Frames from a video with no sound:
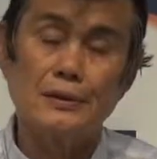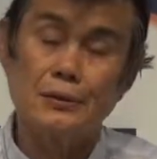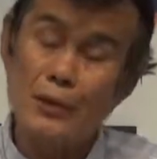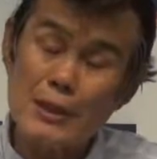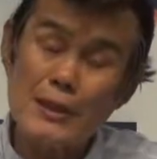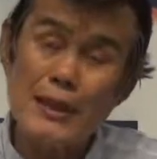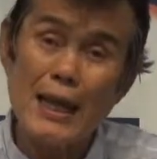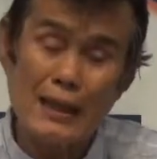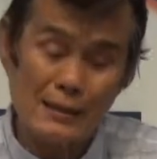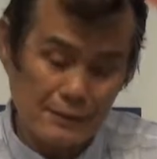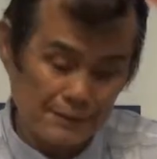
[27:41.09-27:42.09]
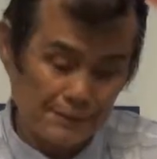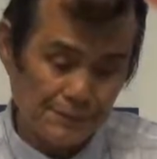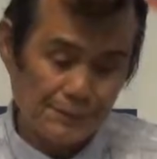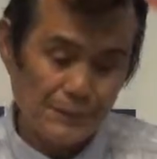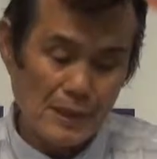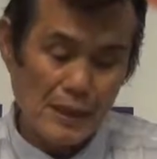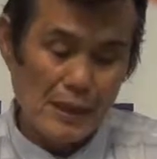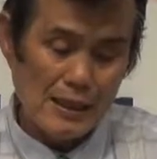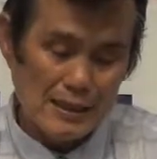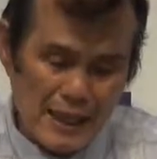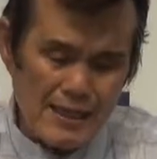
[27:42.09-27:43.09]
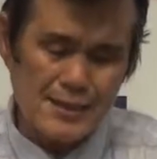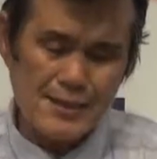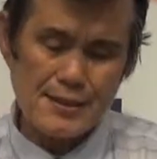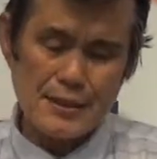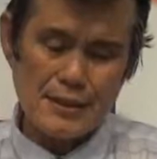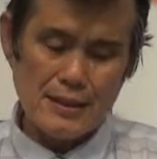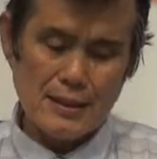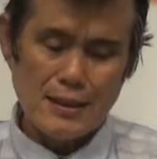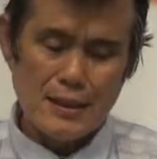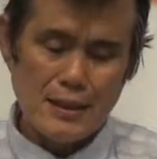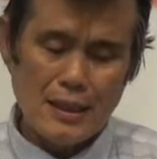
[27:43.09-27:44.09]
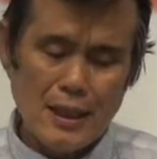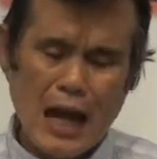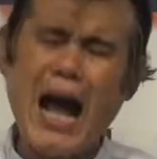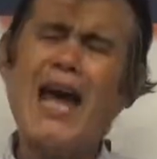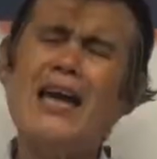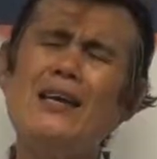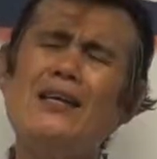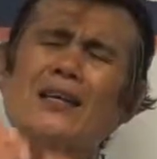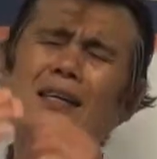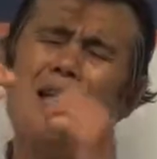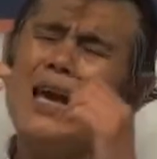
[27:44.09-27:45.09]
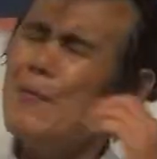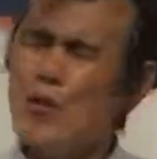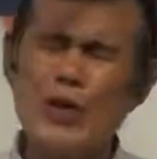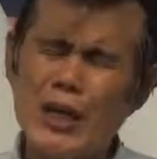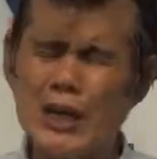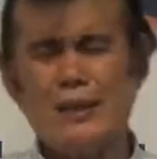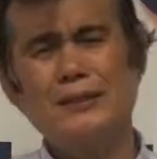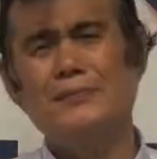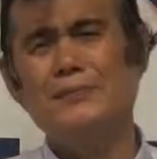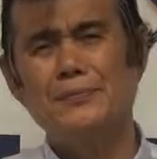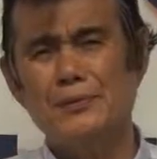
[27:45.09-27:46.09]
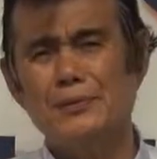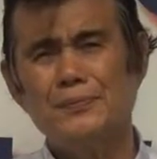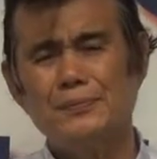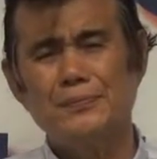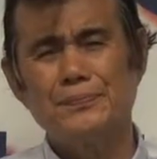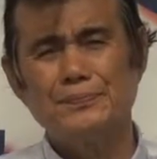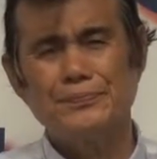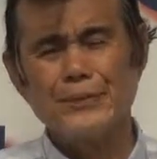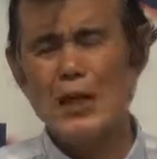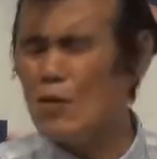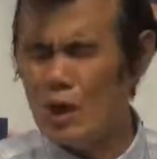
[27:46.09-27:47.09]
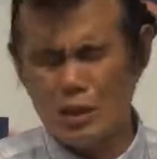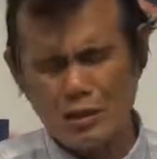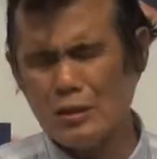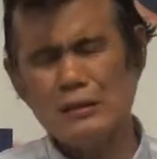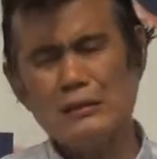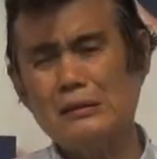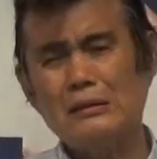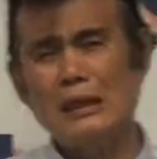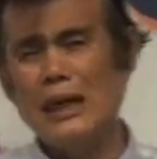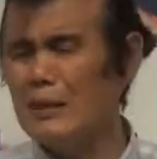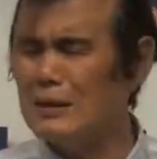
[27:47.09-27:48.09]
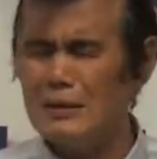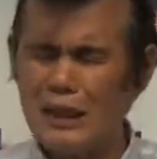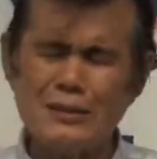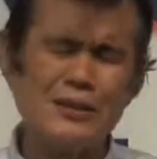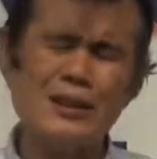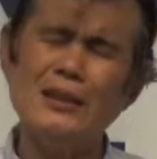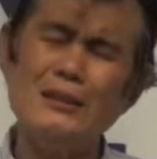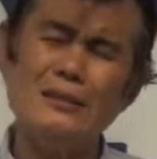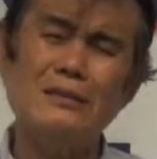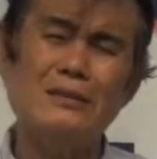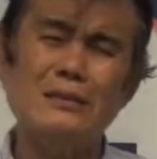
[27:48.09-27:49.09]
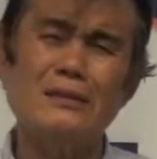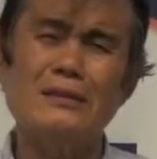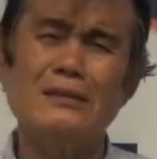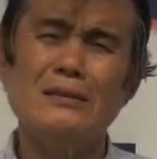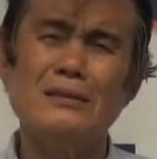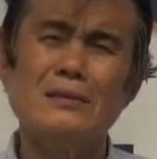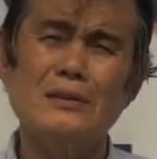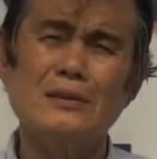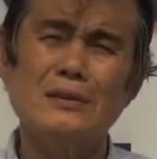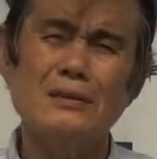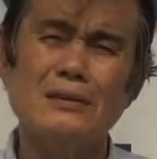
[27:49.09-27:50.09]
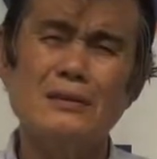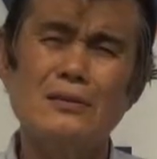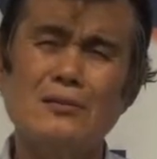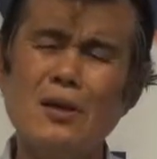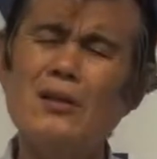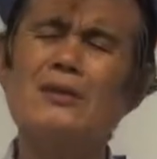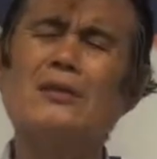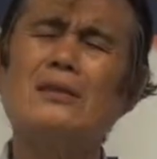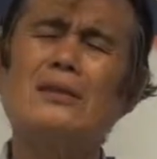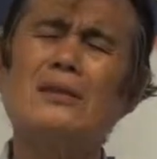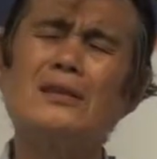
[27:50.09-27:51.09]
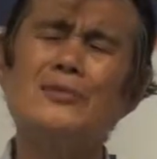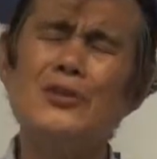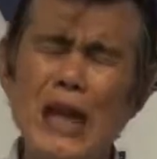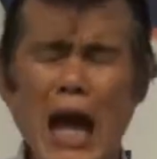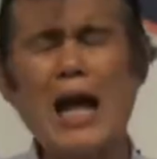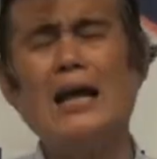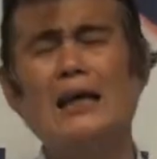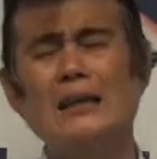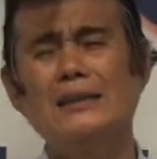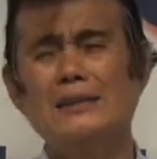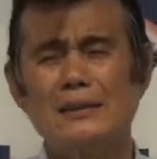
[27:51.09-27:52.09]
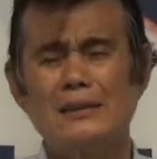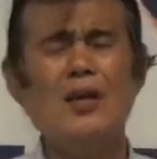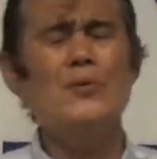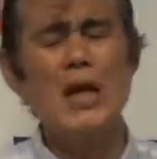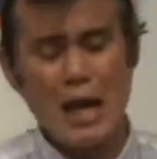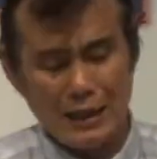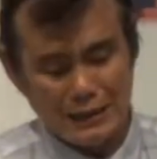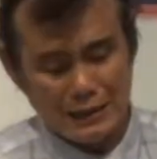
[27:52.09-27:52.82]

What he said, yes, I am okay. I, I, I still walk with God, love God,